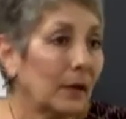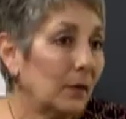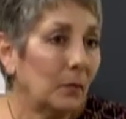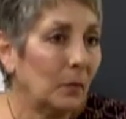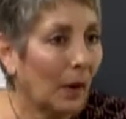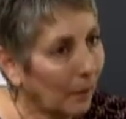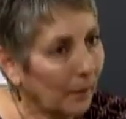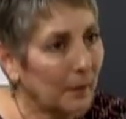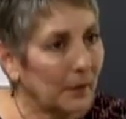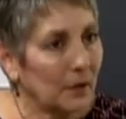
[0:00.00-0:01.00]
You
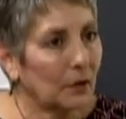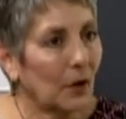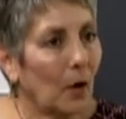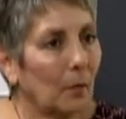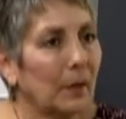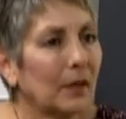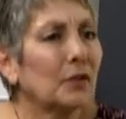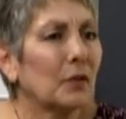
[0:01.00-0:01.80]
welcome them into your home because right.